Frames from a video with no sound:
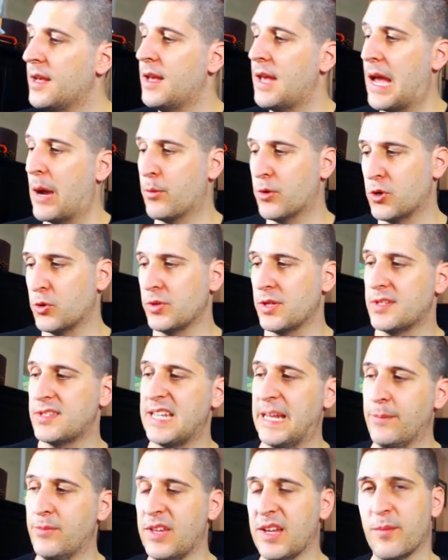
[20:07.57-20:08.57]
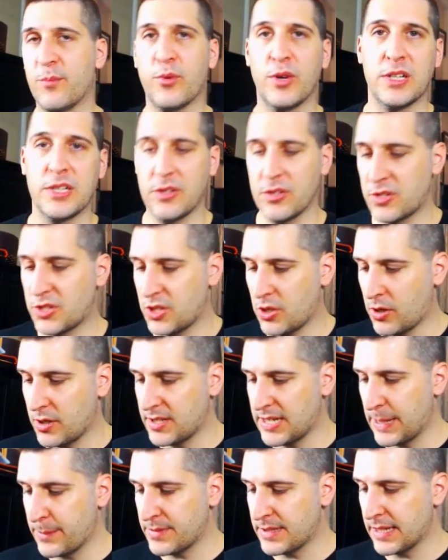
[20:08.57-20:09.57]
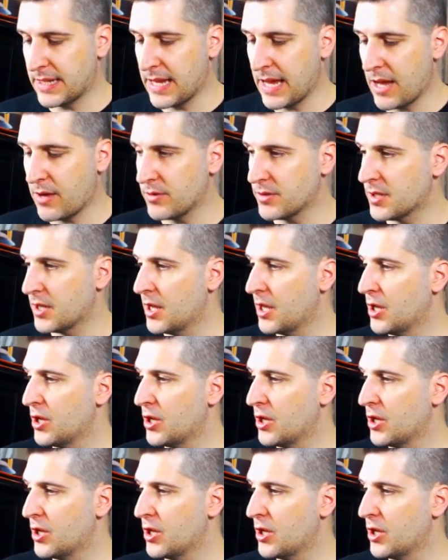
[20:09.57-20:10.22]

And we're doing the same thing, printing the star times the count.